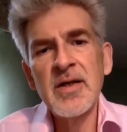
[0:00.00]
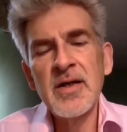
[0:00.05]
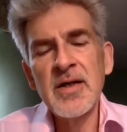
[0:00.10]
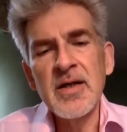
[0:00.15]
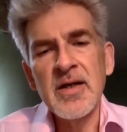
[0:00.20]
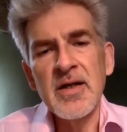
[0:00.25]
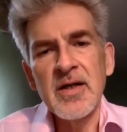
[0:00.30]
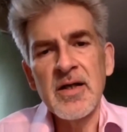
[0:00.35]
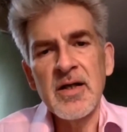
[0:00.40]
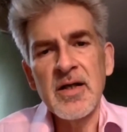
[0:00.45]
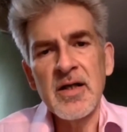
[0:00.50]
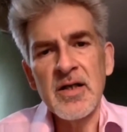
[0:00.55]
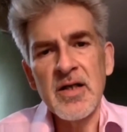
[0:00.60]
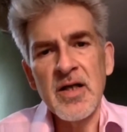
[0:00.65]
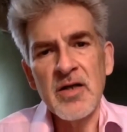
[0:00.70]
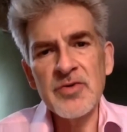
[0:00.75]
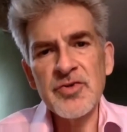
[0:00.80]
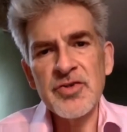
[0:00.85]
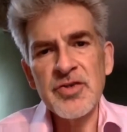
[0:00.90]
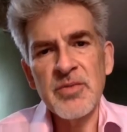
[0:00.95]
a
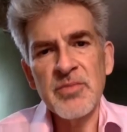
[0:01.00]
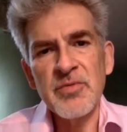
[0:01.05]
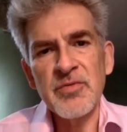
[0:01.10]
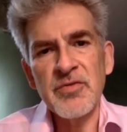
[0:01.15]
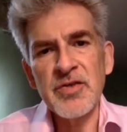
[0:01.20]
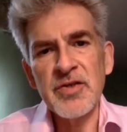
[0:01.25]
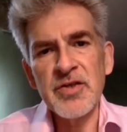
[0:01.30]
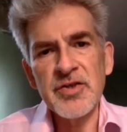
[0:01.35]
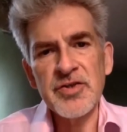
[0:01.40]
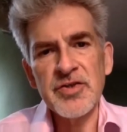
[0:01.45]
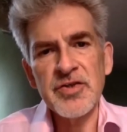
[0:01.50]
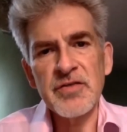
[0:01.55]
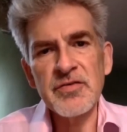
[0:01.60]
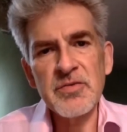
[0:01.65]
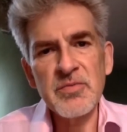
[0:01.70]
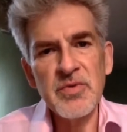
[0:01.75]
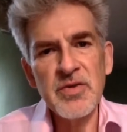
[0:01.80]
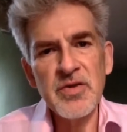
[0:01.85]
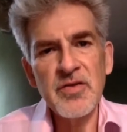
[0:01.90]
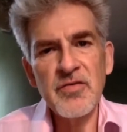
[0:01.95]
large number of
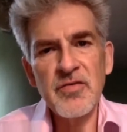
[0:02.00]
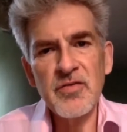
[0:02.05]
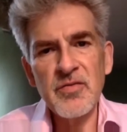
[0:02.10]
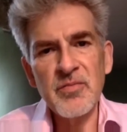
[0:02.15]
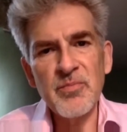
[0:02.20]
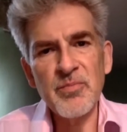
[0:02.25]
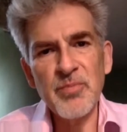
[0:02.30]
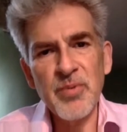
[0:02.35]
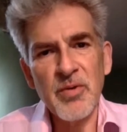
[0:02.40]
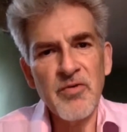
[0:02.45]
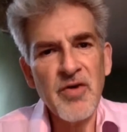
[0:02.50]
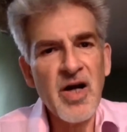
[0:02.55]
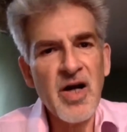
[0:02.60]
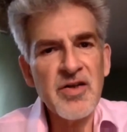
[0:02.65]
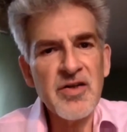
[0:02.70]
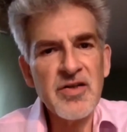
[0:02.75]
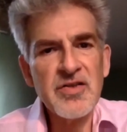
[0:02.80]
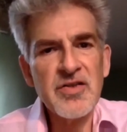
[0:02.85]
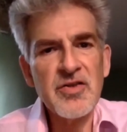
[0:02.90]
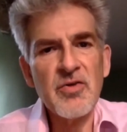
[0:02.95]
initiatives with
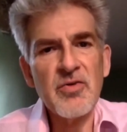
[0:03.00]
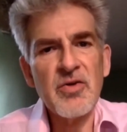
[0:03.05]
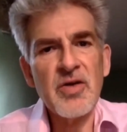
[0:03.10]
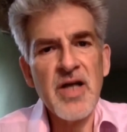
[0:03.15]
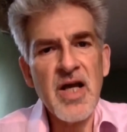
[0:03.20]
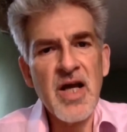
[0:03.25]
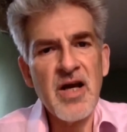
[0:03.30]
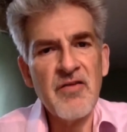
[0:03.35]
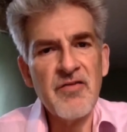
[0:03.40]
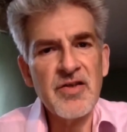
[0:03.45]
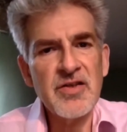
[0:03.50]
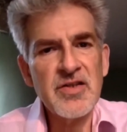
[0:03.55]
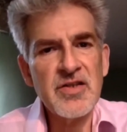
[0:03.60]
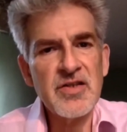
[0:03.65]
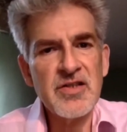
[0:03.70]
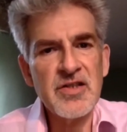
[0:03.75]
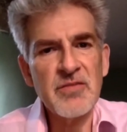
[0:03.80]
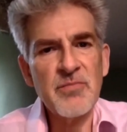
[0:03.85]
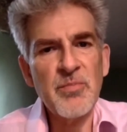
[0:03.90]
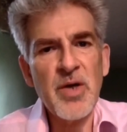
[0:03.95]
providers that already have
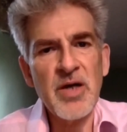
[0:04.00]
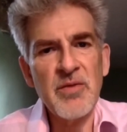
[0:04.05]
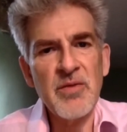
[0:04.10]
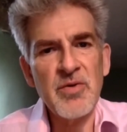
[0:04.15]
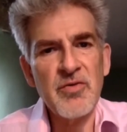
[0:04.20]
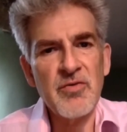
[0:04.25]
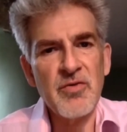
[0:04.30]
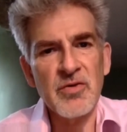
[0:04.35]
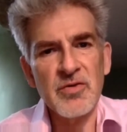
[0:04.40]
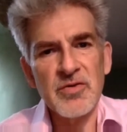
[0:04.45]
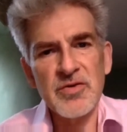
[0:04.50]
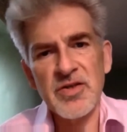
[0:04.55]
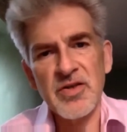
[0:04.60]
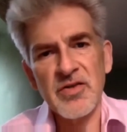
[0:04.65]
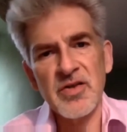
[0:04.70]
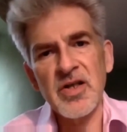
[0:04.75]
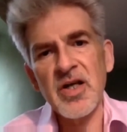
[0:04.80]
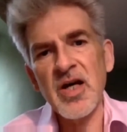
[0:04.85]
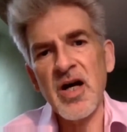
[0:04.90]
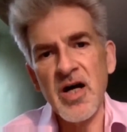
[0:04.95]
existing payment roles. So
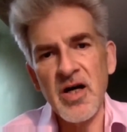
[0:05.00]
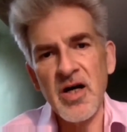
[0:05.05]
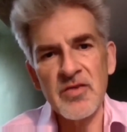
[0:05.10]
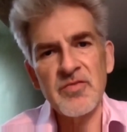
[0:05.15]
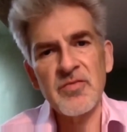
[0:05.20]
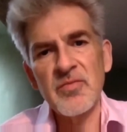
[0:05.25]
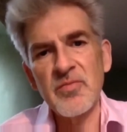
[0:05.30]
the card